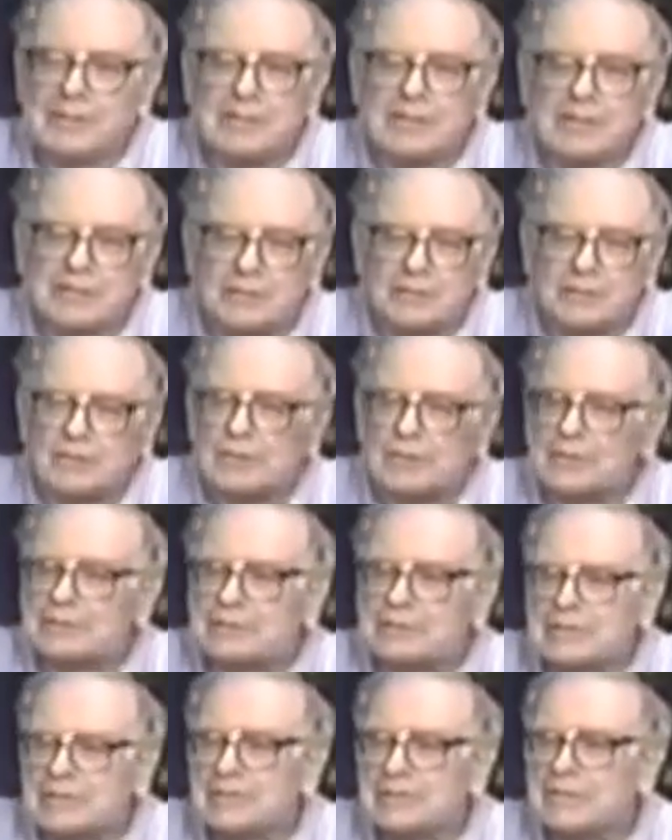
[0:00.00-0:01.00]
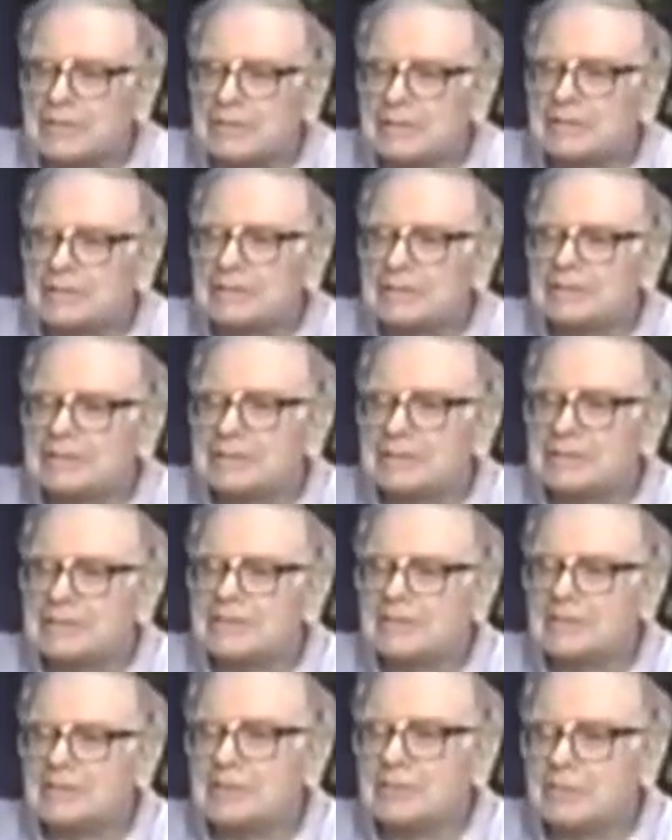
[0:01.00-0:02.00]
maybe cut corners on
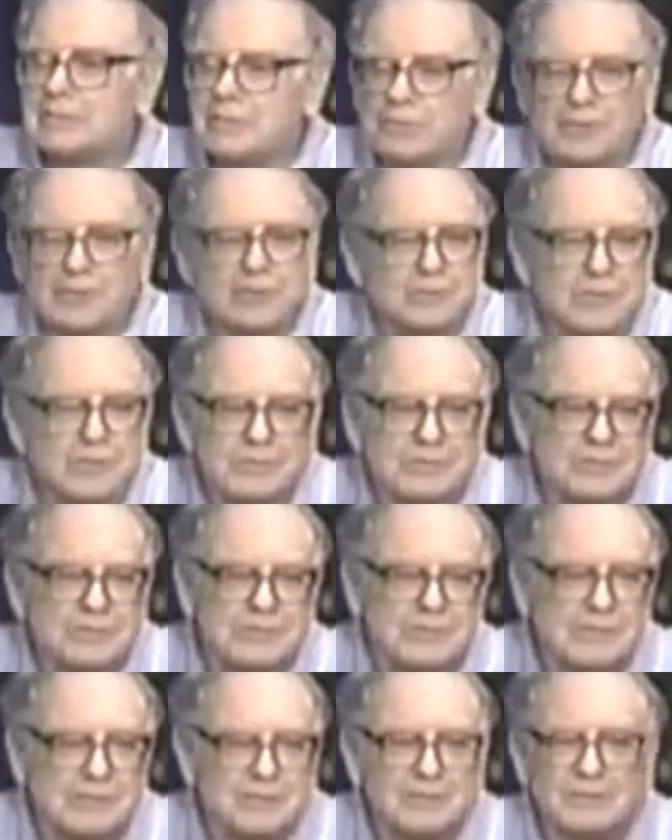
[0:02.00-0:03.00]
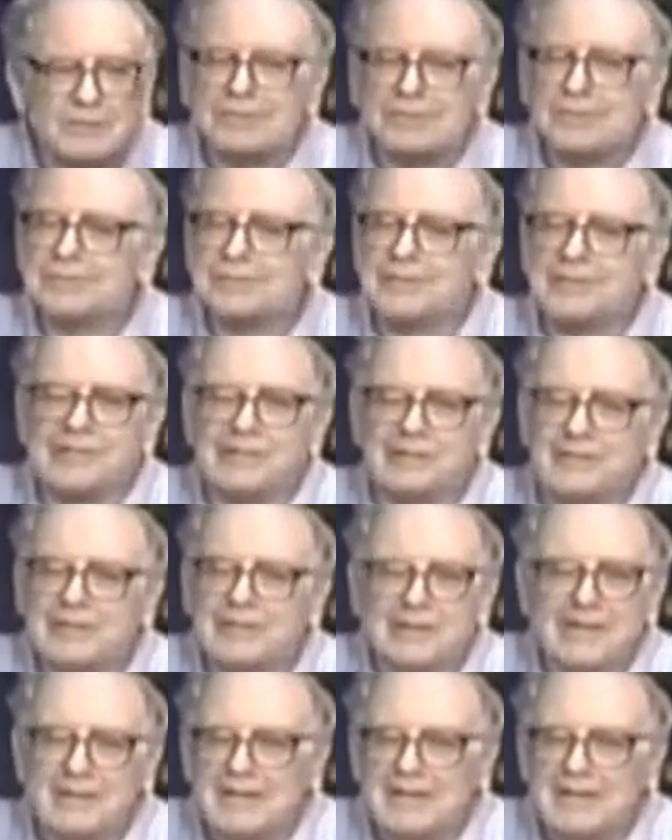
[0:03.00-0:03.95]
things that your employer wants you to cut corners on.